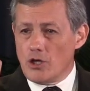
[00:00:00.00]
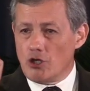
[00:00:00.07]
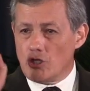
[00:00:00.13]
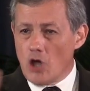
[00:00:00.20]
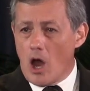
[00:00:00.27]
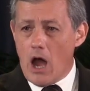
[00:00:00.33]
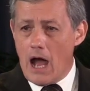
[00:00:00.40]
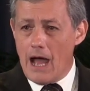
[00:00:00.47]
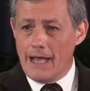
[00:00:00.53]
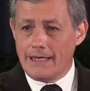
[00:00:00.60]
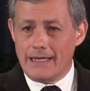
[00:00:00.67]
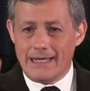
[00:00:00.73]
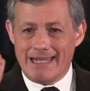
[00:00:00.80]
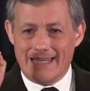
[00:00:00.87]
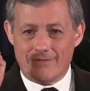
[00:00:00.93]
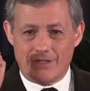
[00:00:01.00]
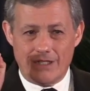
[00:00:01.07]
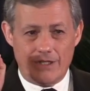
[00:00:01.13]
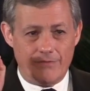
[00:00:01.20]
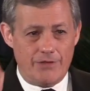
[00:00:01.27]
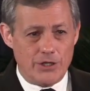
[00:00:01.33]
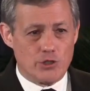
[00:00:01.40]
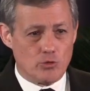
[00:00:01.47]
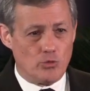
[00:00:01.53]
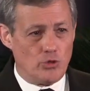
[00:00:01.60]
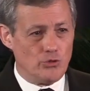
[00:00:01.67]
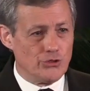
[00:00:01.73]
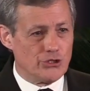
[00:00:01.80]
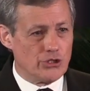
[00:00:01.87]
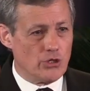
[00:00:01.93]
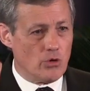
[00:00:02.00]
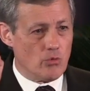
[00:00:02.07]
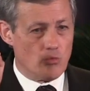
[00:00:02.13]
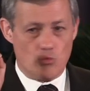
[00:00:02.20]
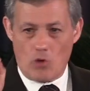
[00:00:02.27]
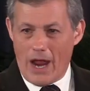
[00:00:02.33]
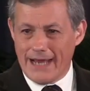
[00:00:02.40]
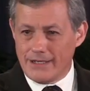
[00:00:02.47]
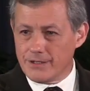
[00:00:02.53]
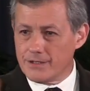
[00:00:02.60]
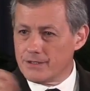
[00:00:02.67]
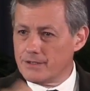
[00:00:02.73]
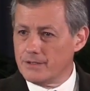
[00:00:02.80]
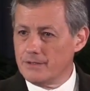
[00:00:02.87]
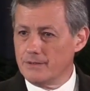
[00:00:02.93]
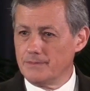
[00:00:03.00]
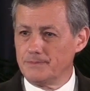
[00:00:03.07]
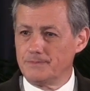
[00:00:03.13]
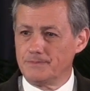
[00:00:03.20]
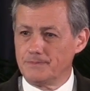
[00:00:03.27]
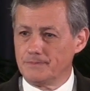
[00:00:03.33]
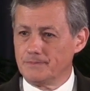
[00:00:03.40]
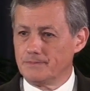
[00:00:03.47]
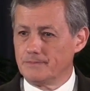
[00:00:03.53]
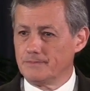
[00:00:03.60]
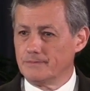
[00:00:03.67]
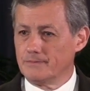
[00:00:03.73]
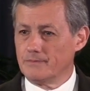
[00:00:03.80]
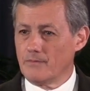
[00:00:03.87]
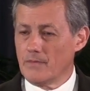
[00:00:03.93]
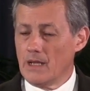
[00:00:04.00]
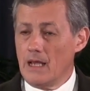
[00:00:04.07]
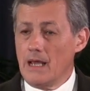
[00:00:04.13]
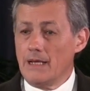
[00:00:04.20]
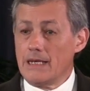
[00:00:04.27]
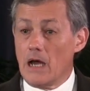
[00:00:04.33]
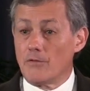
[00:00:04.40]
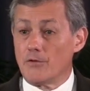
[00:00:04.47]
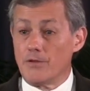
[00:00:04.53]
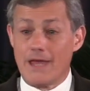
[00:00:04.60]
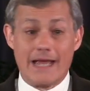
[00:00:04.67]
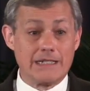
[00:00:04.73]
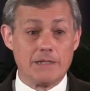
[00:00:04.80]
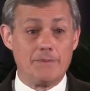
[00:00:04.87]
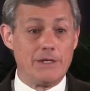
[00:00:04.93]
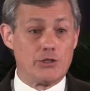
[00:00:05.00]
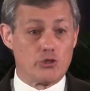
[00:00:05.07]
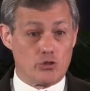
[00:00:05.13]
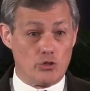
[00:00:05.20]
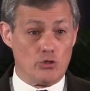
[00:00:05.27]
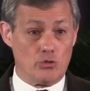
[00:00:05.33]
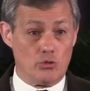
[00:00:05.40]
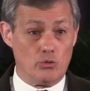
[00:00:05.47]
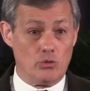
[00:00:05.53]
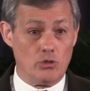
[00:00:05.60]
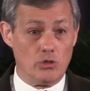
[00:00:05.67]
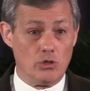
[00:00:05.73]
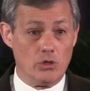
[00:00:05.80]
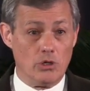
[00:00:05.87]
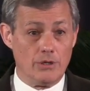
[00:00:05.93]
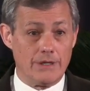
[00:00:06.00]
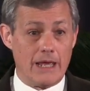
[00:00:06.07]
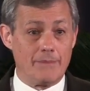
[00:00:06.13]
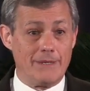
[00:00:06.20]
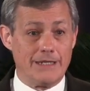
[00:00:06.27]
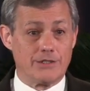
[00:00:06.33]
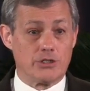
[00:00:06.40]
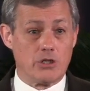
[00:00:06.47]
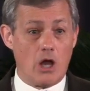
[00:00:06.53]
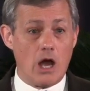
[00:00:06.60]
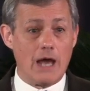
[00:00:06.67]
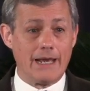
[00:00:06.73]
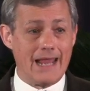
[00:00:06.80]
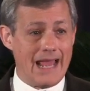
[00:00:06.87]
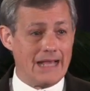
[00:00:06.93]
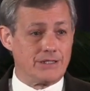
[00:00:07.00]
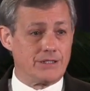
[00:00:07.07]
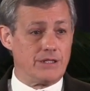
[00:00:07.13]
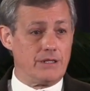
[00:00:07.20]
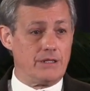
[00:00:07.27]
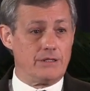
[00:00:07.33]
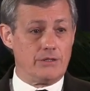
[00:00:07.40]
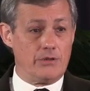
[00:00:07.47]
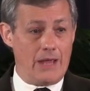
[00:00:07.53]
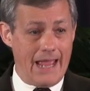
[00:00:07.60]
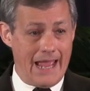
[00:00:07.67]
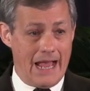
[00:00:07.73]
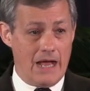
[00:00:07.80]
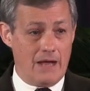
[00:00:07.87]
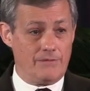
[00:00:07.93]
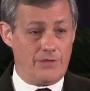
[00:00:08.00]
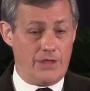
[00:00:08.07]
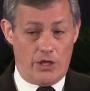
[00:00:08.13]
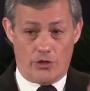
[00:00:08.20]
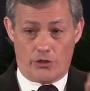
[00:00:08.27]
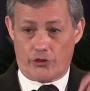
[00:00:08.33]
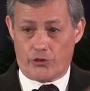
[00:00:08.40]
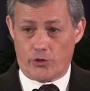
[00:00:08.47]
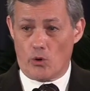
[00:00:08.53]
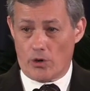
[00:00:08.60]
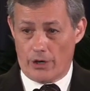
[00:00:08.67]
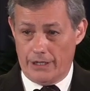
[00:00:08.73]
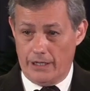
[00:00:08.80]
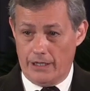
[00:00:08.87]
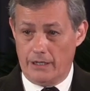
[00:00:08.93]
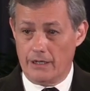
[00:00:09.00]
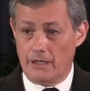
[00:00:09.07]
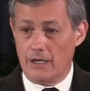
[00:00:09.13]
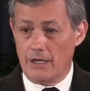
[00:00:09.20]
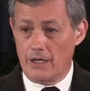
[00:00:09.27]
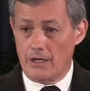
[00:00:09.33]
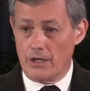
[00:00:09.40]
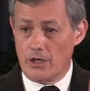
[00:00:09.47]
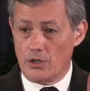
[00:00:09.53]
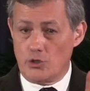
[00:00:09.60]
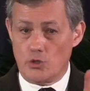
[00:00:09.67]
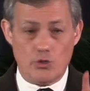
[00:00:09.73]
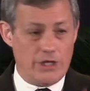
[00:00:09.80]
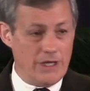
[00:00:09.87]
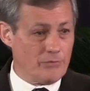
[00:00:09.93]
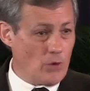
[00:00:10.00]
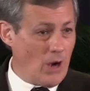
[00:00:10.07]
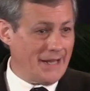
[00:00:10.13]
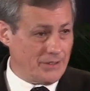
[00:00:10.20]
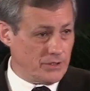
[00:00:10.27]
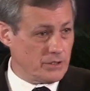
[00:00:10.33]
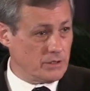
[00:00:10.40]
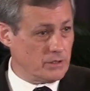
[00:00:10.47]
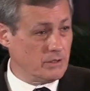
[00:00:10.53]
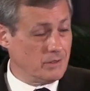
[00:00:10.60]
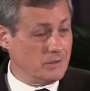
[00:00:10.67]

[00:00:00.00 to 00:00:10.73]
God gives individuals rights. Now, for that to be true, that means God has to have the authority to give rights.